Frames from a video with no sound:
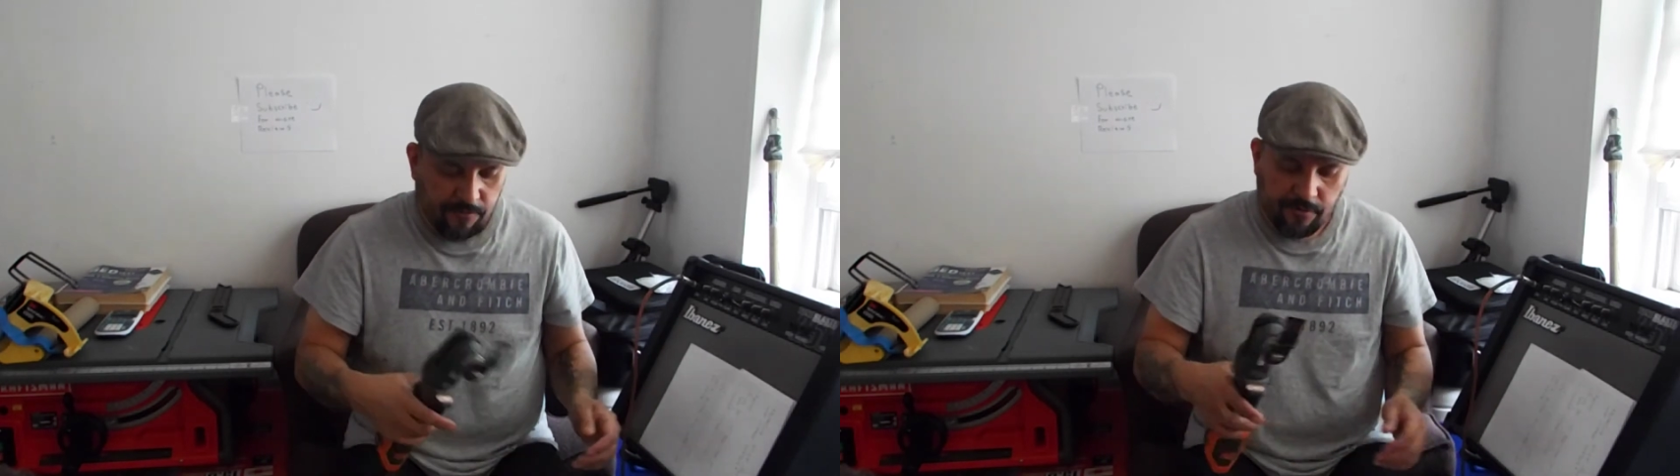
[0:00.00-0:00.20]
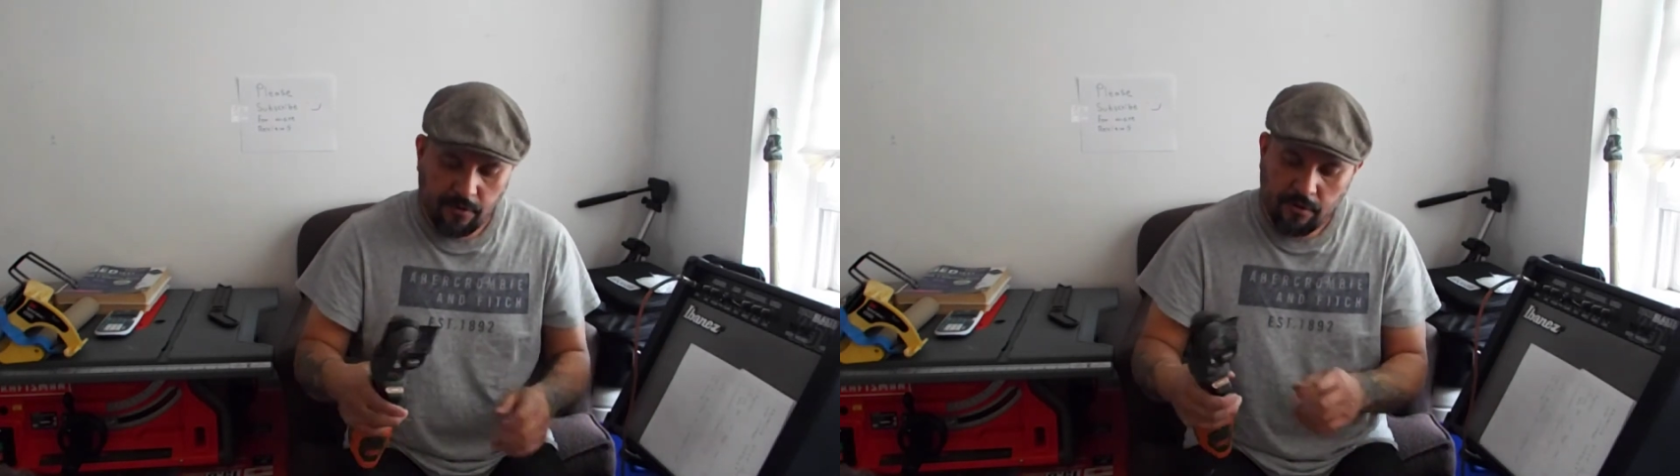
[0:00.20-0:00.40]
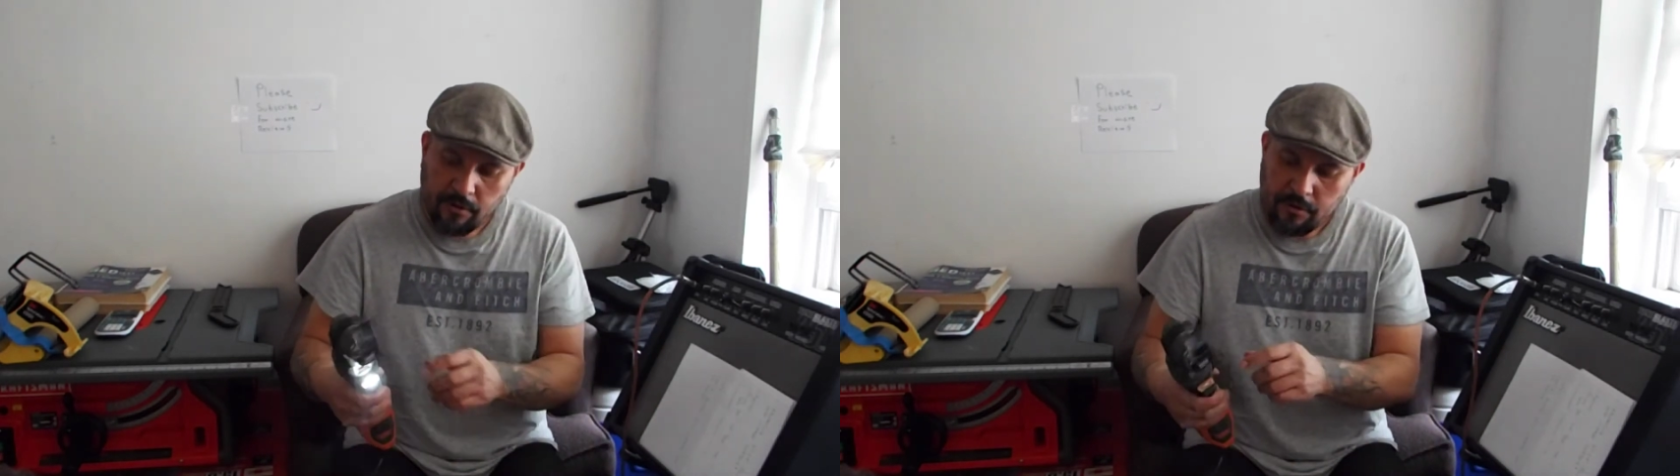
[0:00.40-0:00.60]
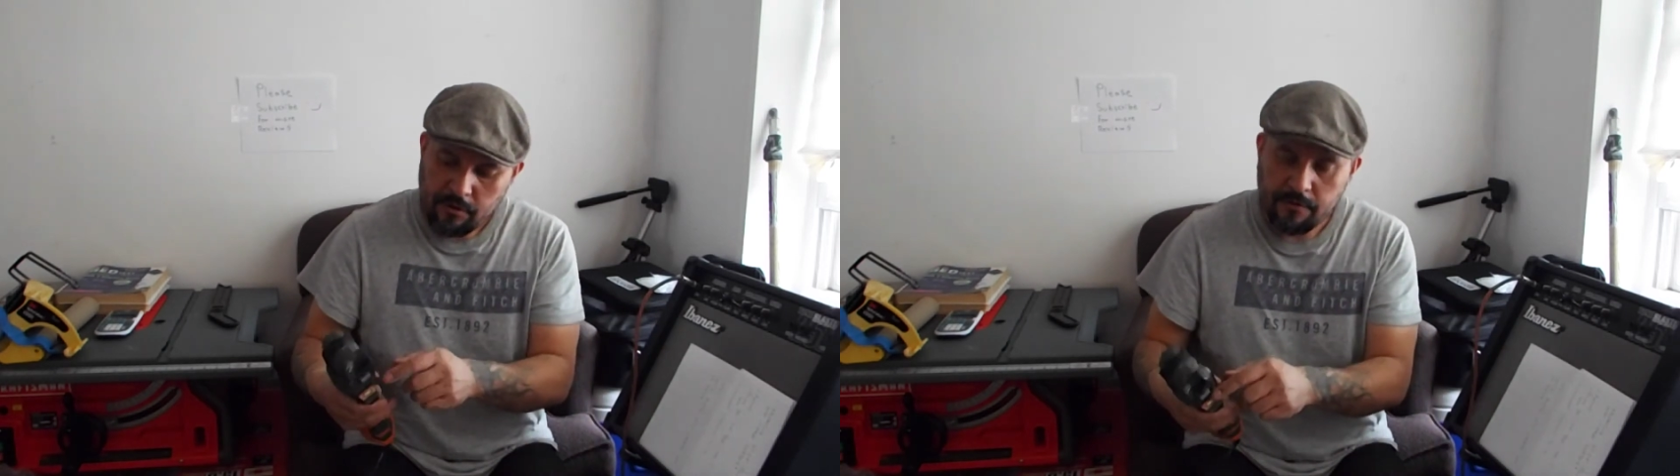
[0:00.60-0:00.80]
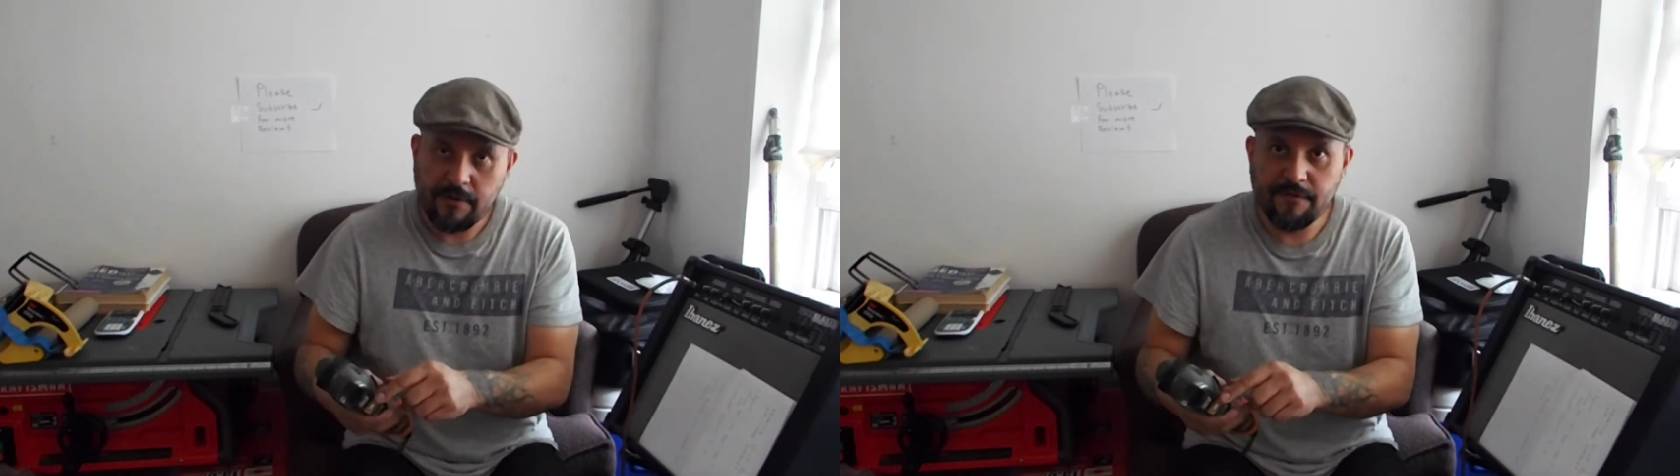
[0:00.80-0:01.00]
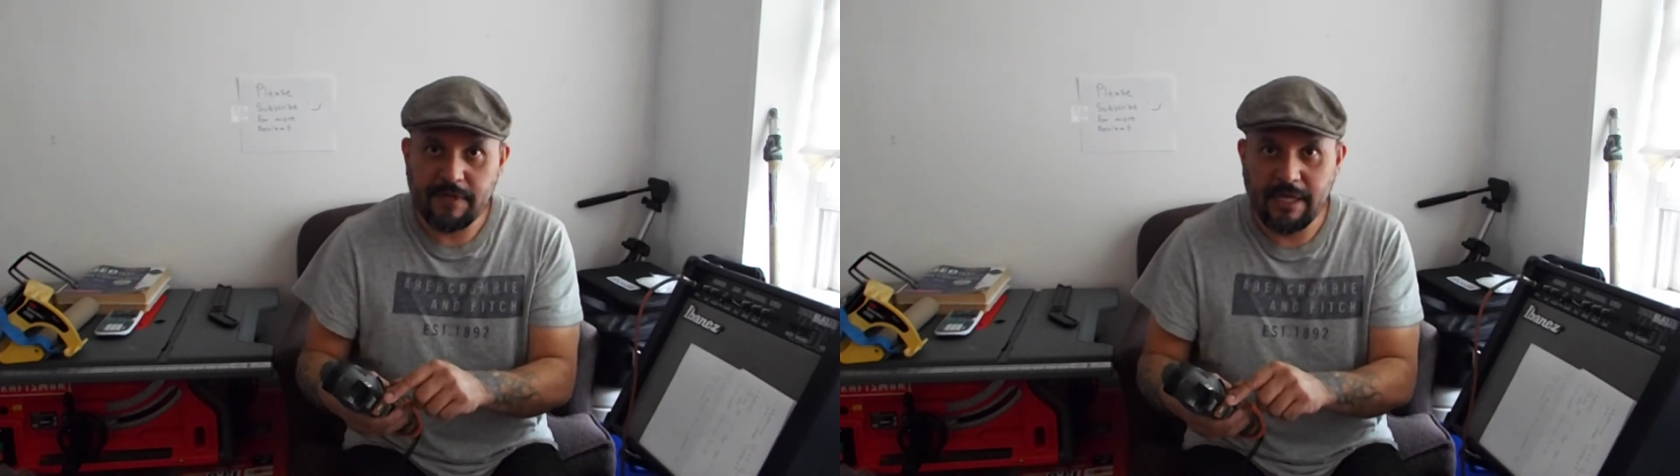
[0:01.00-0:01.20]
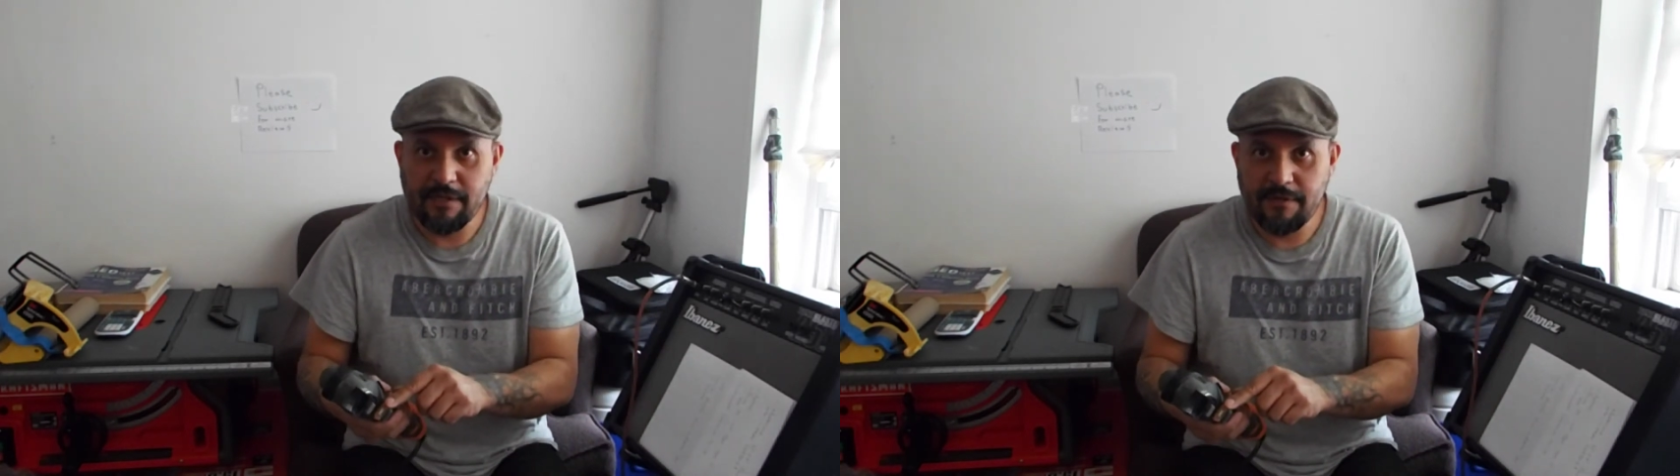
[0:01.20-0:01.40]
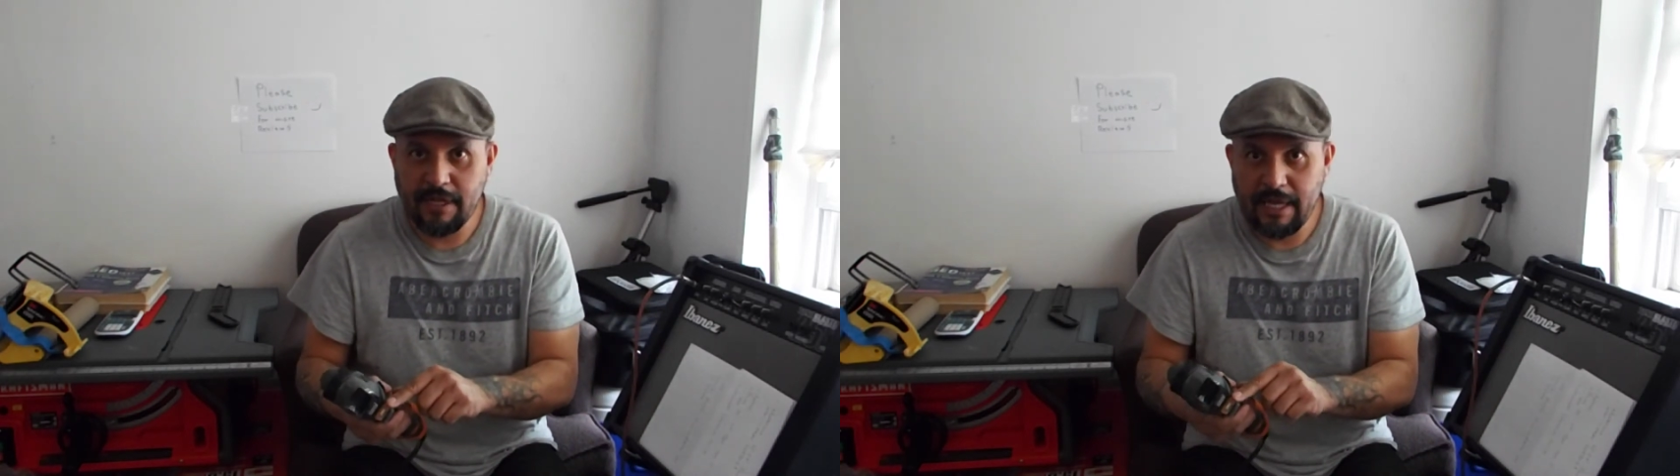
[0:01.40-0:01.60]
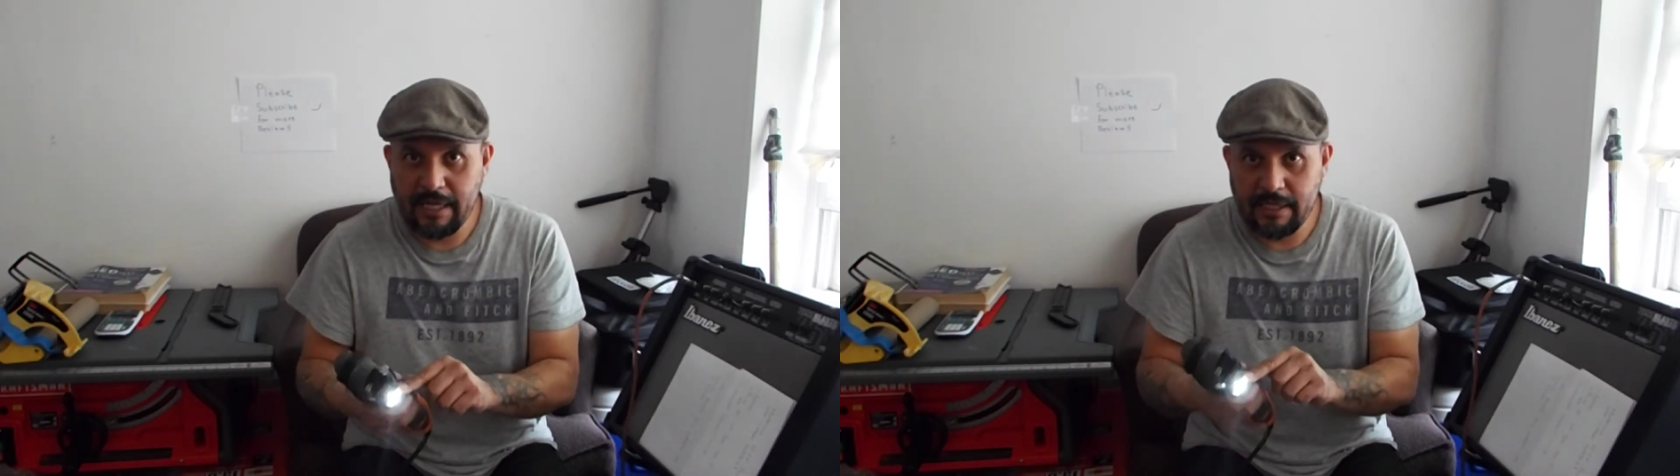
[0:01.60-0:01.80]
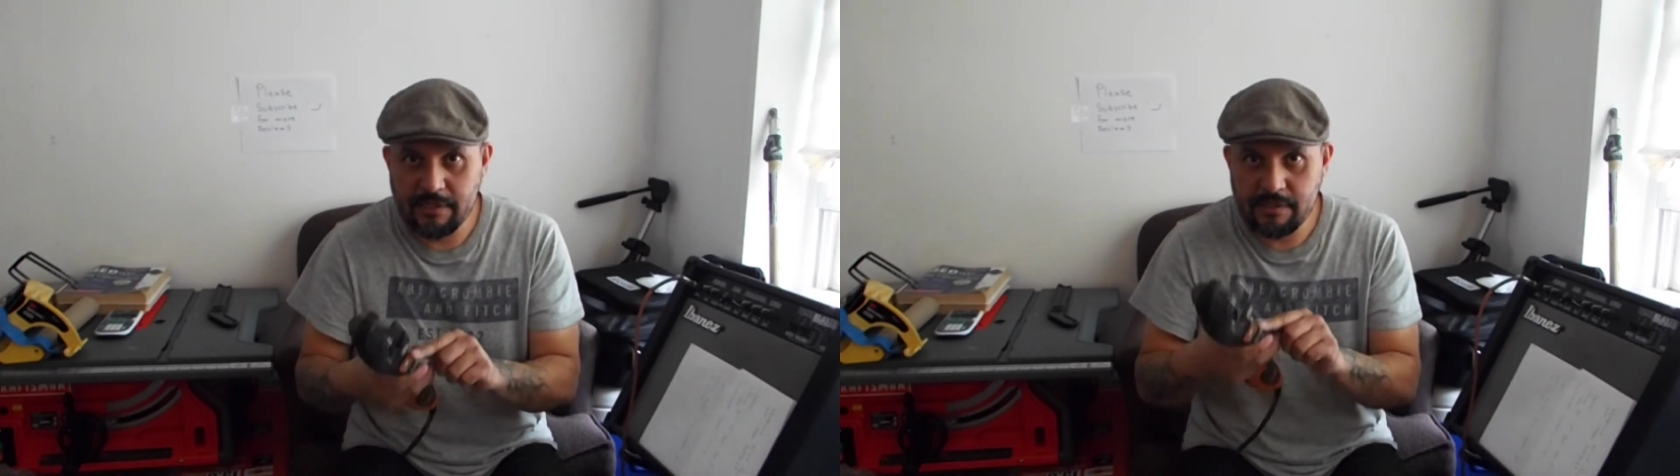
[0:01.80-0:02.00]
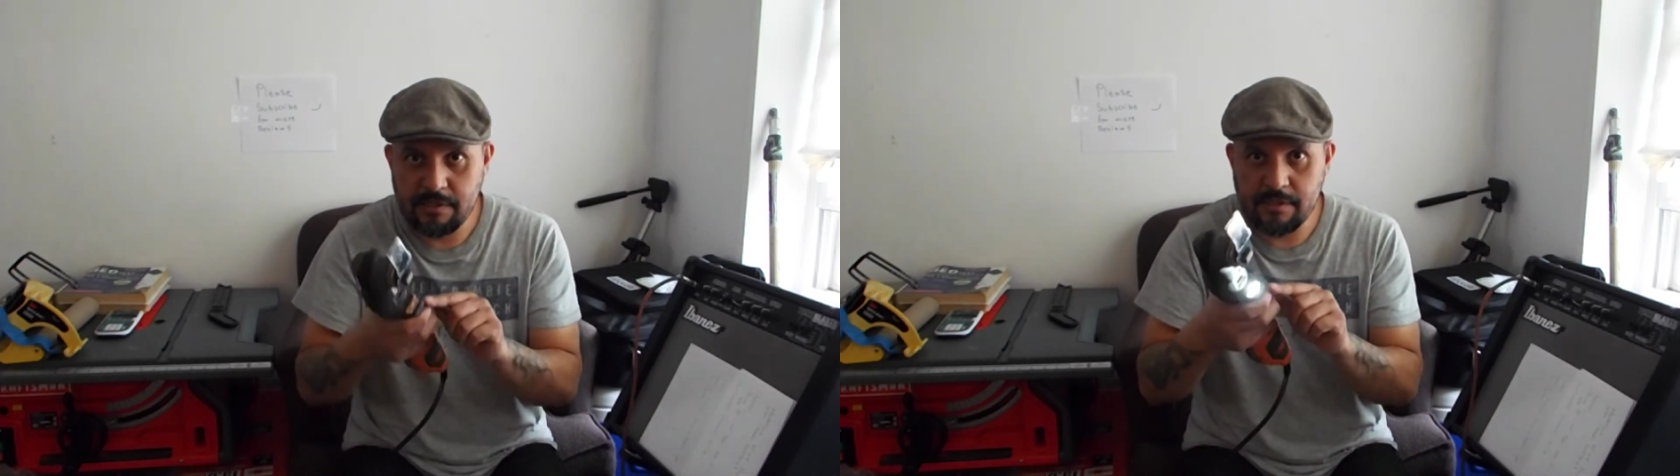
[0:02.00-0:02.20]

So this LED light is,